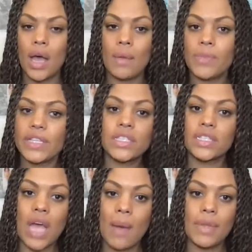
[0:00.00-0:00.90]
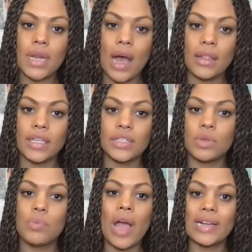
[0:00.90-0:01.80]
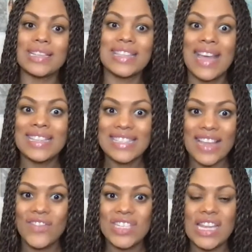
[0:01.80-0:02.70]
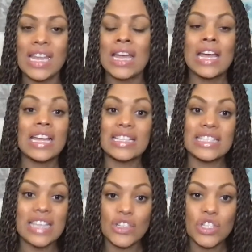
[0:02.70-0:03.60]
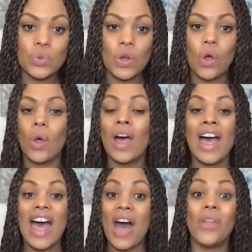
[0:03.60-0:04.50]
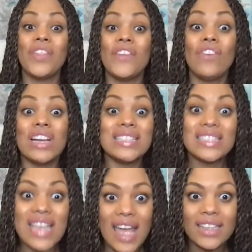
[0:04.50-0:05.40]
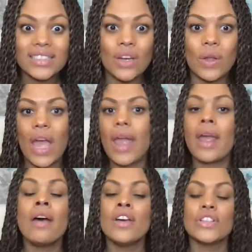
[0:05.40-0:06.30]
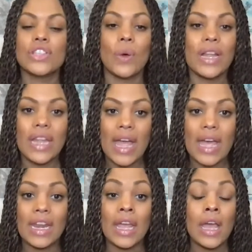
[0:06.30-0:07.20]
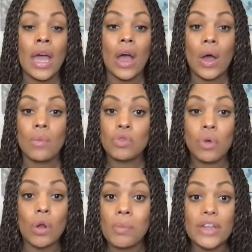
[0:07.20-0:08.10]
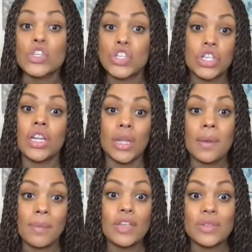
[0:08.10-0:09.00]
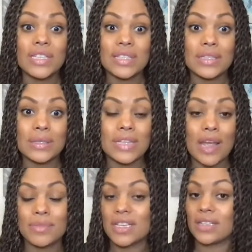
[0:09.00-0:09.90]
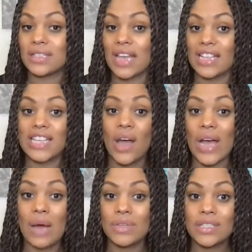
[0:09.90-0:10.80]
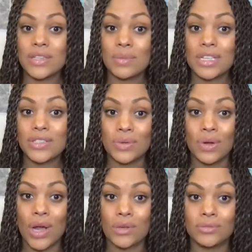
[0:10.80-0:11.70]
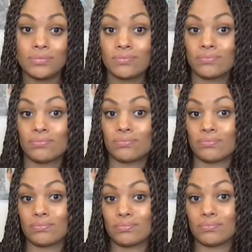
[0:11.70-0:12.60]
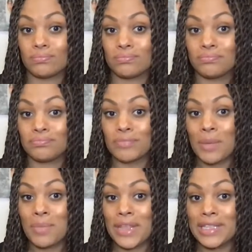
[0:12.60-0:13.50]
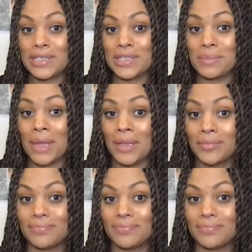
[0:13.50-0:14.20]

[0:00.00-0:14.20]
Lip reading: This is common knowledge. We practice safety, consensual, healthy, fun sex. Okay. So again, grown men should be using dental dams because that's how I would determine that you've grown. But that's just me.